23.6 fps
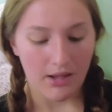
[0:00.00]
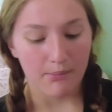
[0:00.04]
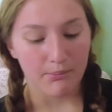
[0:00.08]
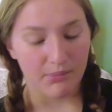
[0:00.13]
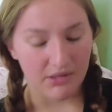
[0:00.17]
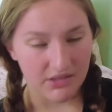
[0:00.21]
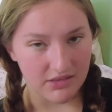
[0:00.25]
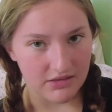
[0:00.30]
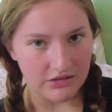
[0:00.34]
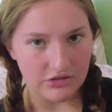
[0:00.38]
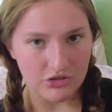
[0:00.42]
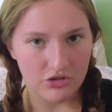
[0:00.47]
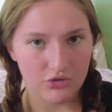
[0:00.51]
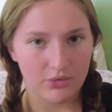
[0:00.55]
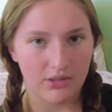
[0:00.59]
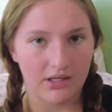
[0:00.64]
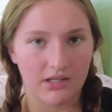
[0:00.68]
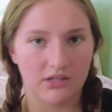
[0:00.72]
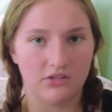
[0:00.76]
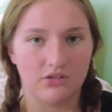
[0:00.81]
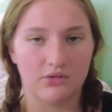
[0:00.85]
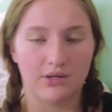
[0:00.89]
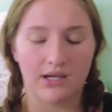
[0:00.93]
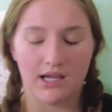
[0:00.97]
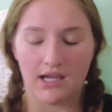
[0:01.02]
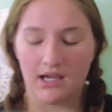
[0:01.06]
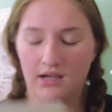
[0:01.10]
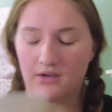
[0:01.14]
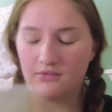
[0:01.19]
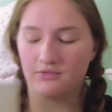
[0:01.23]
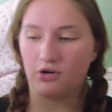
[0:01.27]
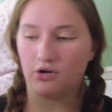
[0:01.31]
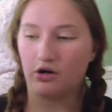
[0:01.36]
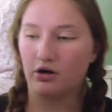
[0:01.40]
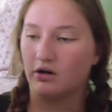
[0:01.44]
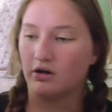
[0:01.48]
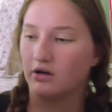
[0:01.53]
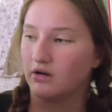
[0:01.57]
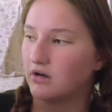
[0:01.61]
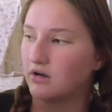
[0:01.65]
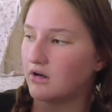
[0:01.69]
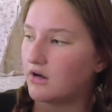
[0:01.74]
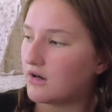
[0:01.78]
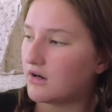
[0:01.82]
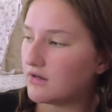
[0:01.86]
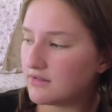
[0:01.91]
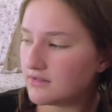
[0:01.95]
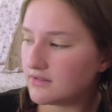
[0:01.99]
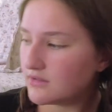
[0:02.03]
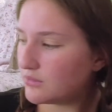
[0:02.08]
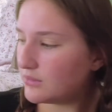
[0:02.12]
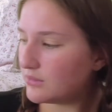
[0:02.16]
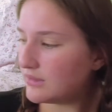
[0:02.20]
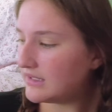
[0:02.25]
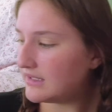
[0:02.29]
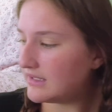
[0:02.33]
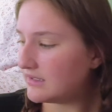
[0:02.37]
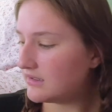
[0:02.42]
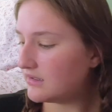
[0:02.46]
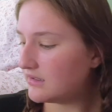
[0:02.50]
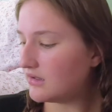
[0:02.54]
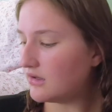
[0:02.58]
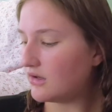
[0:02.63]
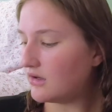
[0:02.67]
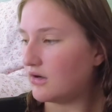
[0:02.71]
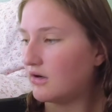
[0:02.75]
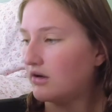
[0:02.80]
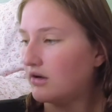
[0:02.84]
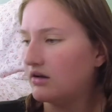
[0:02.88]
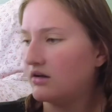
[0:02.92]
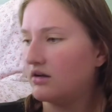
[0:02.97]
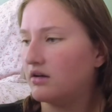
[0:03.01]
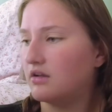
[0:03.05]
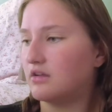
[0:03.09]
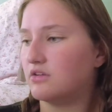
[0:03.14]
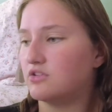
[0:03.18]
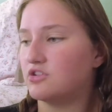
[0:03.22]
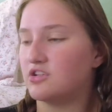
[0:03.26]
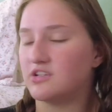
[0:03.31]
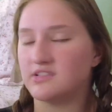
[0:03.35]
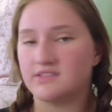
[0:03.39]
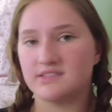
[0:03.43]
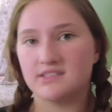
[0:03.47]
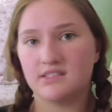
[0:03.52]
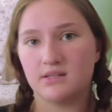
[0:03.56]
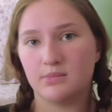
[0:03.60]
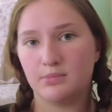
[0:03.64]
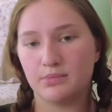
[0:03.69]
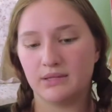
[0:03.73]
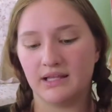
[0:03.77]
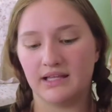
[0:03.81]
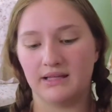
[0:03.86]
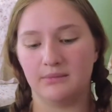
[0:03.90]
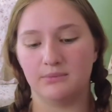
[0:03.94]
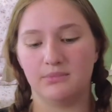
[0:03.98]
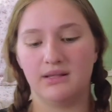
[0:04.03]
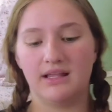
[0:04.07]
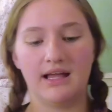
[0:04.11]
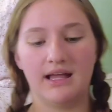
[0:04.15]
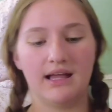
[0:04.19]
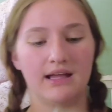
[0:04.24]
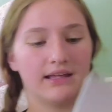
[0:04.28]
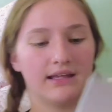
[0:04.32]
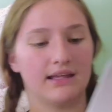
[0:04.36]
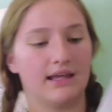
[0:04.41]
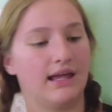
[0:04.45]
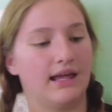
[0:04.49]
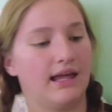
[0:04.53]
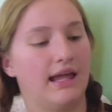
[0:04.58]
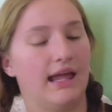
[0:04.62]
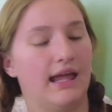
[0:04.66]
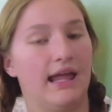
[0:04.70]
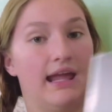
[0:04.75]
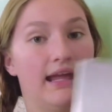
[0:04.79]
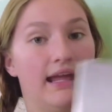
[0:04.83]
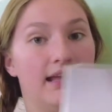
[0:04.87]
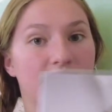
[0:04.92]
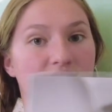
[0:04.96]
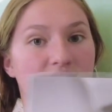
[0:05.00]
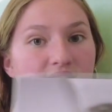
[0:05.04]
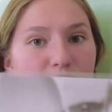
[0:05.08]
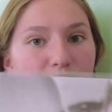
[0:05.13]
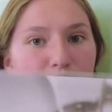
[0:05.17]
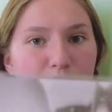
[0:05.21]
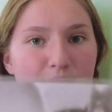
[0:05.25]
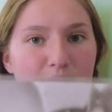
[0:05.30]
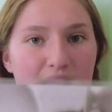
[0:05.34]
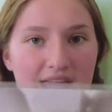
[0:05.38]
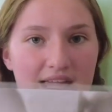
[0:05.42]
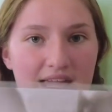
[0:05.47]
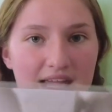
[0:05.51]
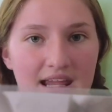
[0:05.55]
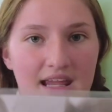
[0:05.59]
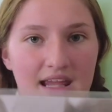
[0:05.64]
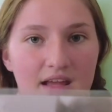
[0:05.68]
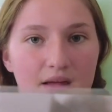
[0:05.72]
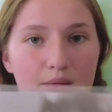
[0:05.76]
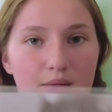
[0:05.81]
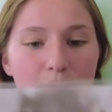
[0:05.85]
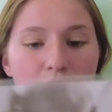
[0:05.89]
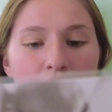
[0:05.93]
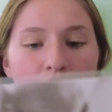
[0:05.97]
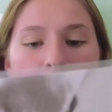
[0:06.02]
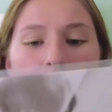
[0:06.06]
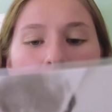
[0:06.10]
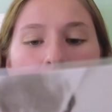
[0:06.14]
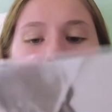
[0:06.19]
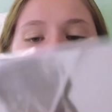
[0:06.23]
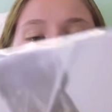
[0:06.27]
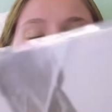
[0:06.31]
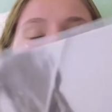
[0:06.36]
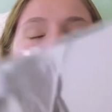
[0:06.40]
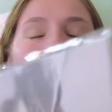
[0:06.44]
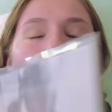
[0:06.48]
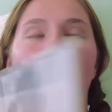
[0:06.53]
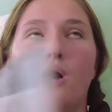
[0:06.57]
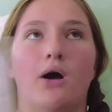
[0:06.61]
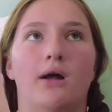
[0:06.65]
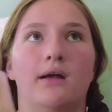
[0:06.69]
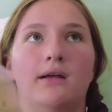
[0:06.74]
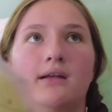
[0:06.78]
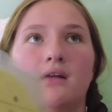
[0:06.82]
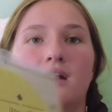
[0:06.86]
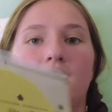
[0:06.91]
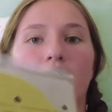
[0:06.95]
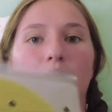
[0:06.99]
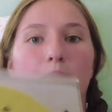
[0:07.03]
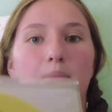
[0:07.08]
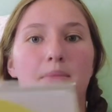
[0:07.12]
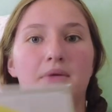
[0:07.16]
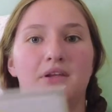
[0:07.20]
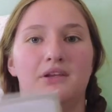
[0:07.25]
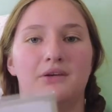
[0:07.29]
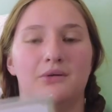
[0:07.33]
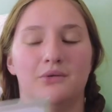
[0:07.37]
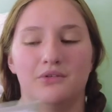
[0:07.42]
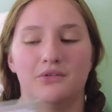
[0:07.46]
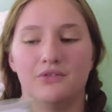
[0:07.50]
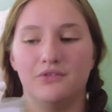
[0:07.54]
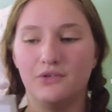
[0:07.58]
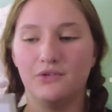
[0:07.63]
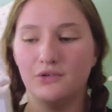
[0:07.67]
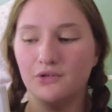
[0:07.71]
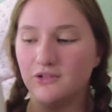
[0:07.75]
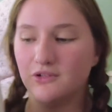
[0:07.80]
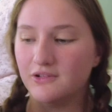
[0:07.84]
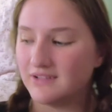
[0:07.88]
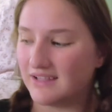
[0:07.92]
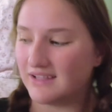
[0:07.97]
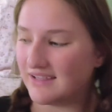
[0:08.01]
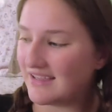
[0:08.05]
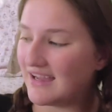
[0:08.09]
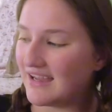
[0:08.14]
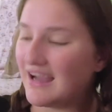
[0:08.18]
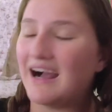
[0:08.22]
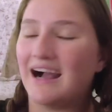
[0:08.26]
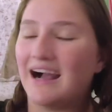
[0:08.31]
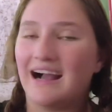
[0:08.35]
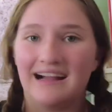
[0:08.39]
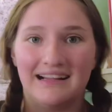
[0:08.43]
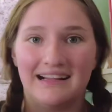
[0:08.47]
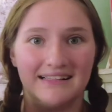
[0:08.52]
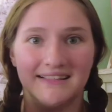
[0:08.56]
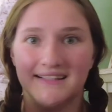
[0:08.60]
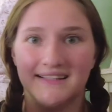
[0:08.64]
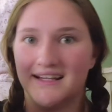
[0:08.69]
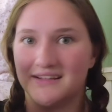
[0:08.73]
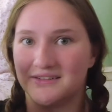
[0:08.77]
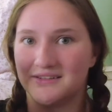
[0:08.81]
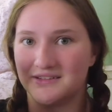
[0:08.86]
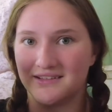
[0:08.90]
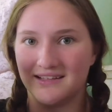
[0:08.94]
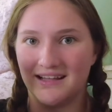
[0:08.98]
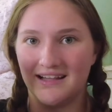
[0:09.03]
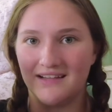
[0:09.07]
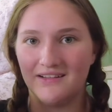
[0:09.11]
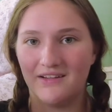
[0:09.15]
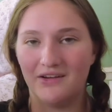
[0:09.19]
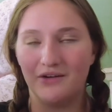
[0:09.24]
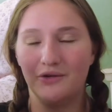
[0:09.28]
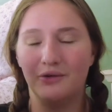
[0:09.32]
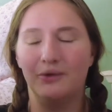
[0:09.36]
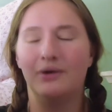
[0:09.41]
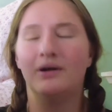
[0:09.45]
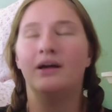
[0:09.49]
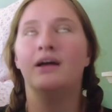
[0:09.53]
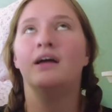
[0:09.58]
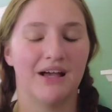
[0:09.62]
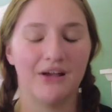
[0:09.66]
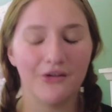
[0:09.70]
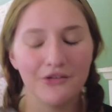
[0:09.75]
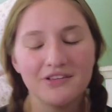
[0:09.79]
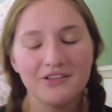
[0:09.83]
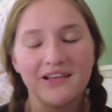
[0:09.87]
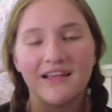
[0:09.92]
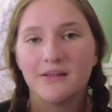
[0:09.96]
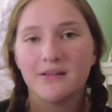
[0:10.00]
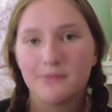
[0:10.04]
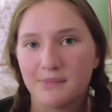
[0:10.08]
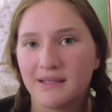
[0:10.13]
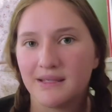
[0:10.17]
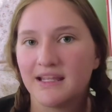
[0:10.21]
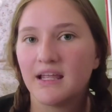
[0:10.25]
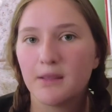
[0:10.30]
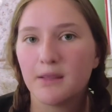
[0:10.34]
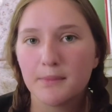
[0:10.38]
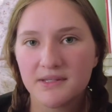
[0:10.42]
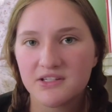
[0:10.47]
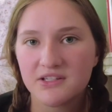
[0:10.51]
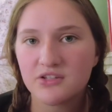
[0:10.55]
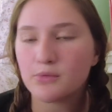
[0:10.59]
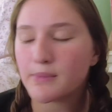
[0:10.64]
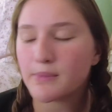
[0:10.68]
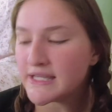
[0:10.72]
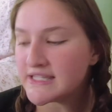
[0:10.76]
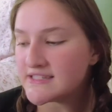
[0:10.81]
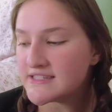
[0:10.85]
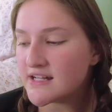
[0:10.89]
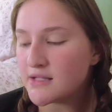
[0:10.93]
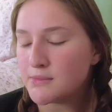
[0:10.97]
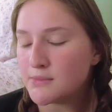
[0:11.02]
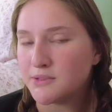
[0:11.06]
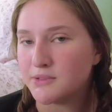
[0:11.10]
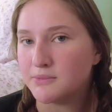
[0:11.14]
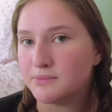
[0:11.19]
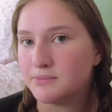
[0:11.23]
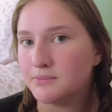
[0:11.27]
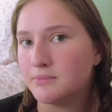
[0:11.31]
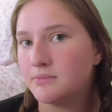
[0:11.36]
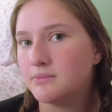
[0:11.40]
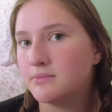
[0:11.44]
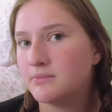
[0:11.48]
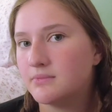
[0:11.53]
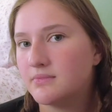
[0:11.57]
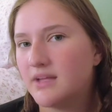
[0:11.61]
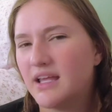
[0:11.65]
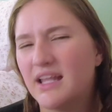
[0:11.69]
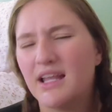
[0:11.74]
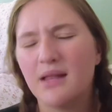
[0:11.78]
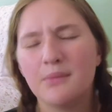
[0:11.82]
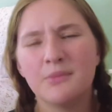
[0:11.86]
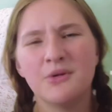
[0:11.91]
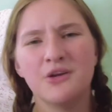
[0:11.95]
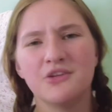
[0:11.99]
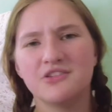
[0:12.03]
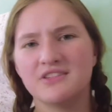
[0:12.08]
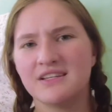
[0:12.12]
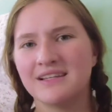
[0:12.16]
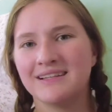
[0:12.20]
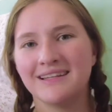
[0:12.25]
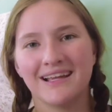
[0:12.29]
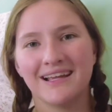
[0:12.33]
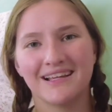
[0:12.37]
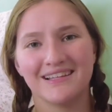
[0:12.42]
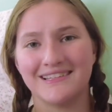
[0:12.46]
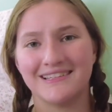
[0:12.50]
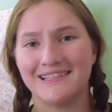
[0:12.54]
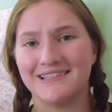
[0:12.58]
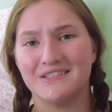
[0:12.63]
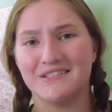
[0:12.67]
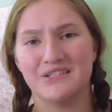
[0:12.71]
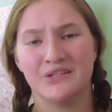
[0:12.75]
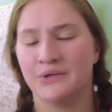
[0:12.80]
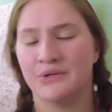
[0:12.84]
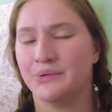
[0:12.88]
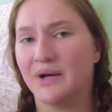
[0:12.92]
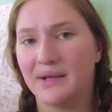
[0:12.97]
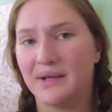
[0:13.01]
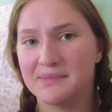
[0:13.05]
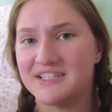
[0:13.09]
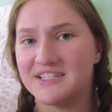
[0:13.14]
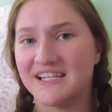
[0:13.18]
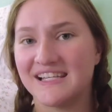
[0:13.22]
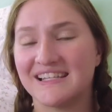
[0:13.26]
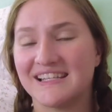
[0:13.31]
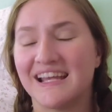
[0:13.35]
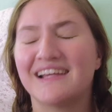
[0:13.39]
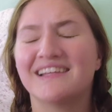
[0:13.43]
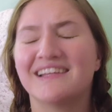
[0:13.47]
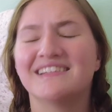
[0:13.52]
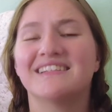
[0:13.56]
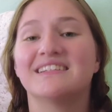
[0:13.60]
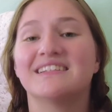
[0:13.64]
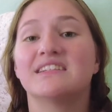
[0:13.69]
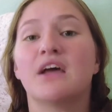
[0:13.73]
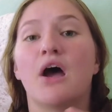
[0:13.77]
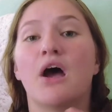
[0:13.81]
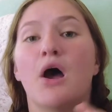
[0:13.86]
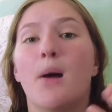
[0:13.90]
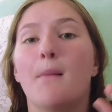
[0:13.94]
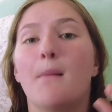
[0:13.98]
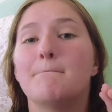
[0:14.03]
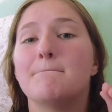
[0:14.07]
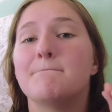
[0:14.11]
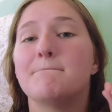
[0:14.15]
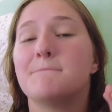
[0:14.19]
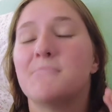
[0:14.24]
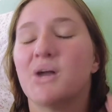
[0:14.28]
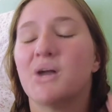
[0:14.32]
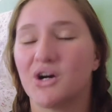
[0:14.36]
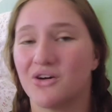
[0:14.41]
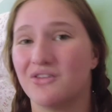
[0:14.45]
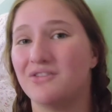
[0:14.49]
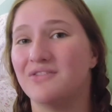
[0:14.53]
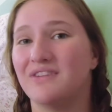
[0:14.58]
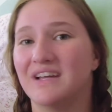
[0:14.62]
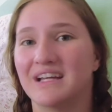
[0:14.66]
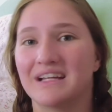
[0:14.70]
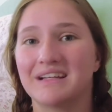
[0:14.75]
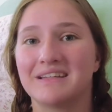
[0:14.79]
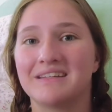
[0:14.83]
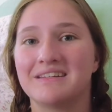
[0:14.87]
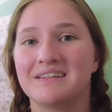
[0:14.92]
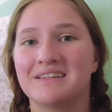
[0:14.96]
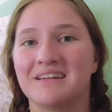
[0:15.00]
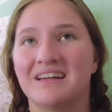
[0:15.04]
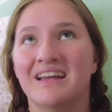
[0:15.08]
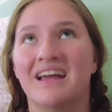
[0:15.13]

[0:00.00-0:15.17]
But the two I do have are Harlequin on just plain black and Mayhem on a beautiful like highlighter yellow. I'll say Mayhem is her best album. And I'm not saying that because it's new. I'm saying that because it's perfect.